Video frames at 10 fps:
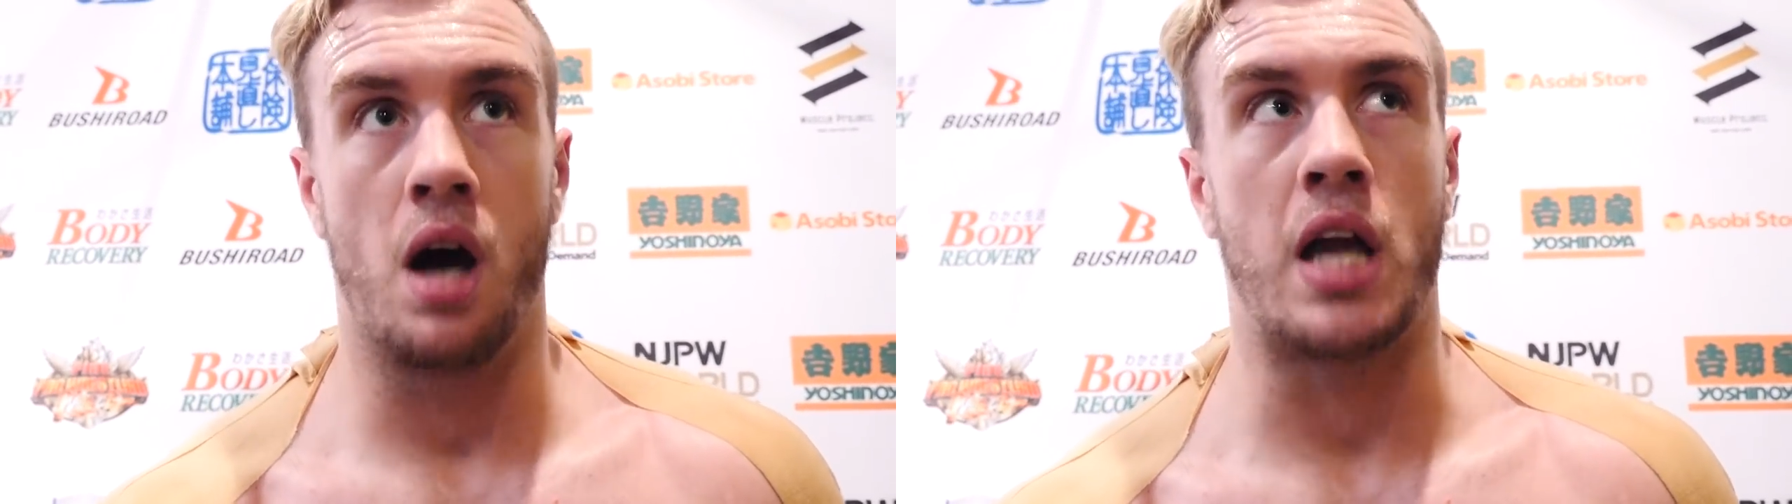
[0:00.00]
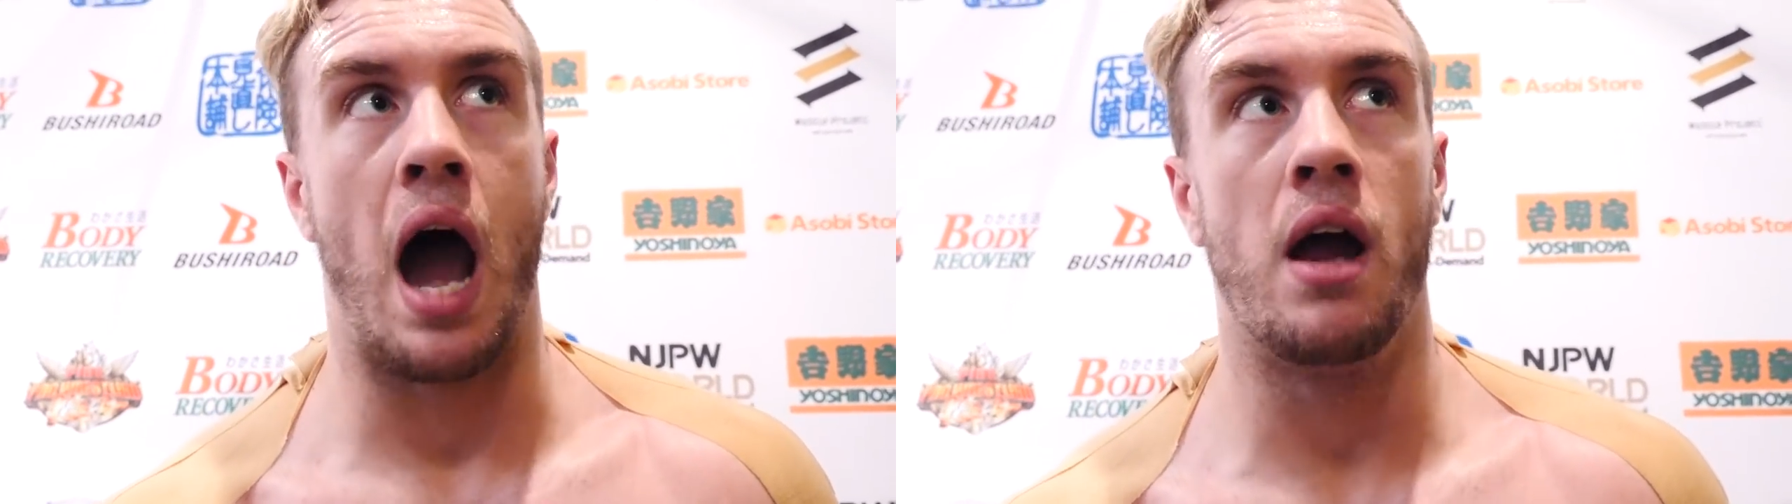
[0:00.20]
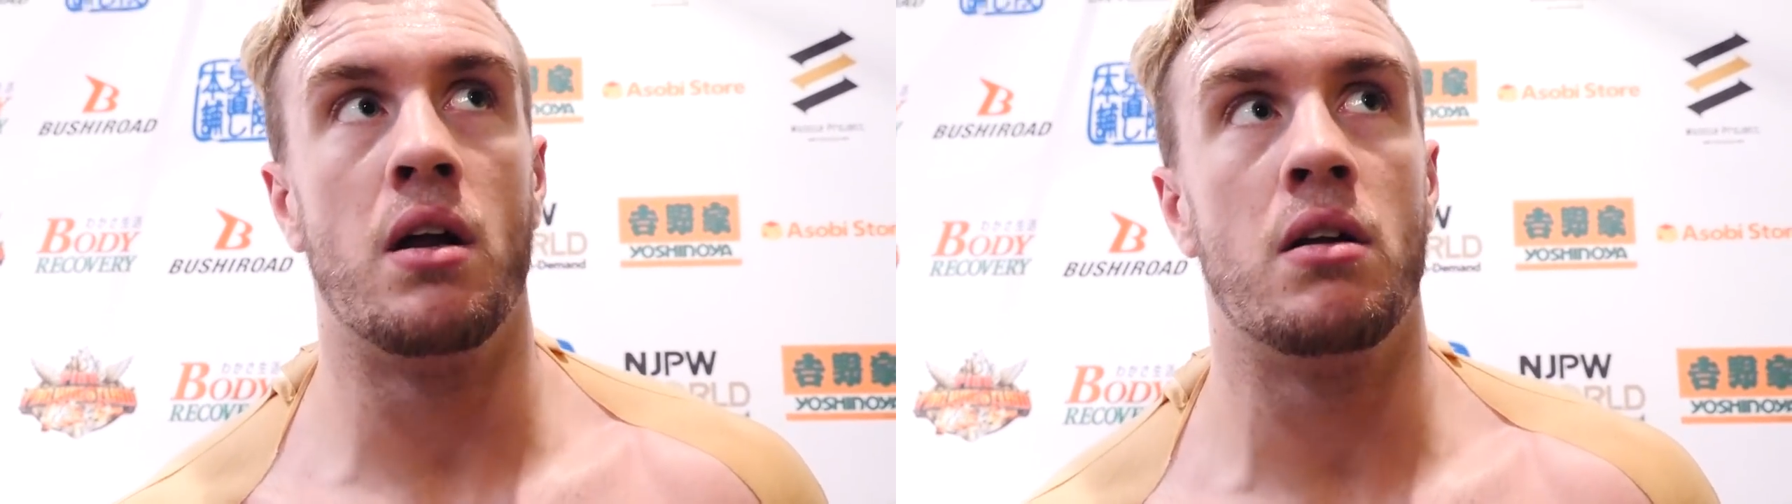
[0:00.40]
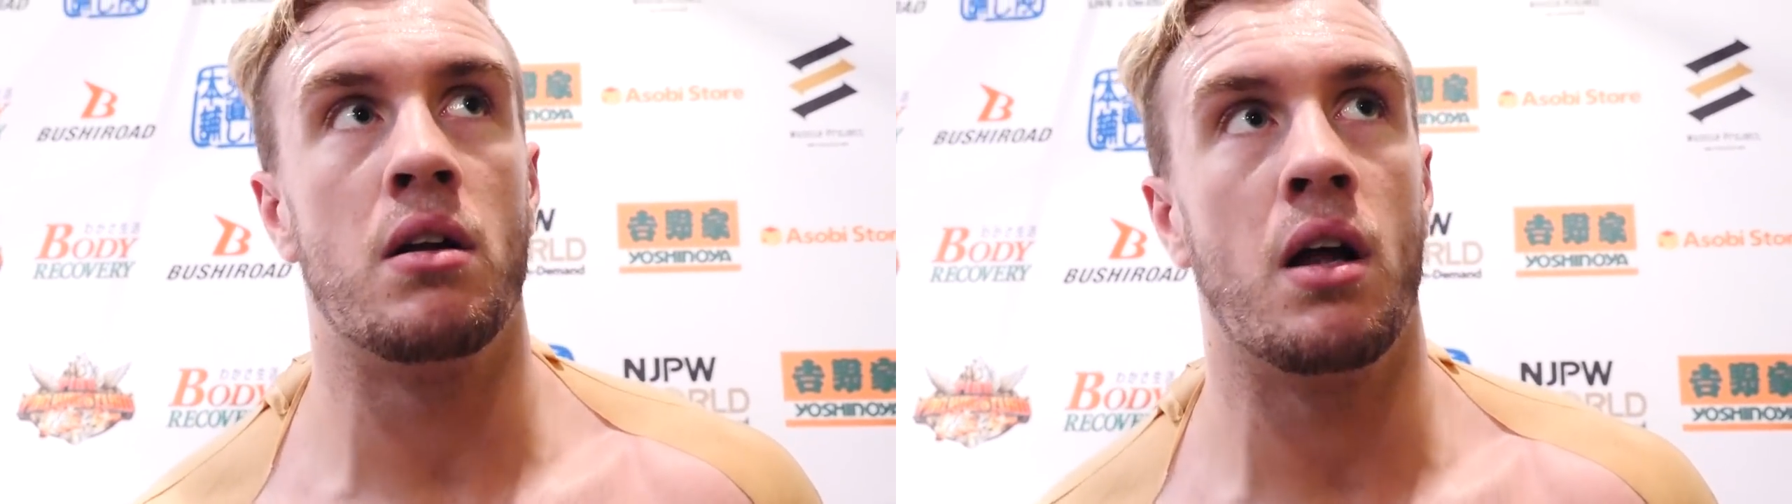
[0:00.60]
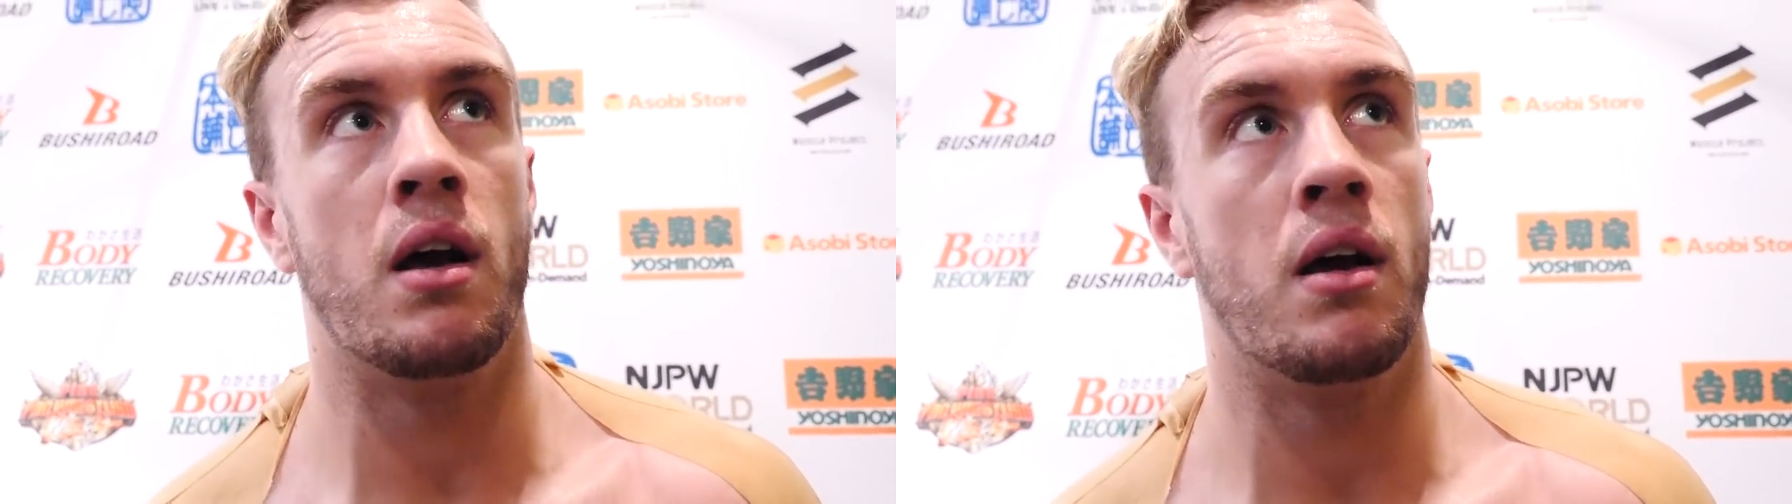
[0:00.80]

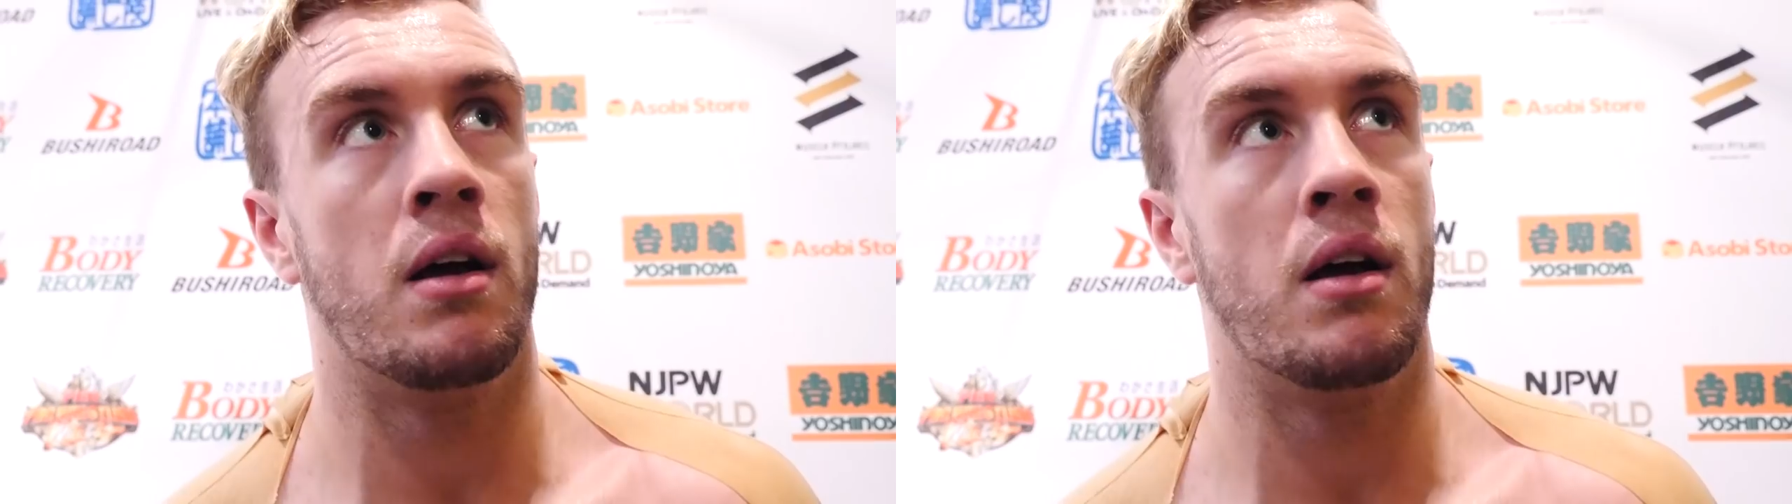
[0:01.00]
again.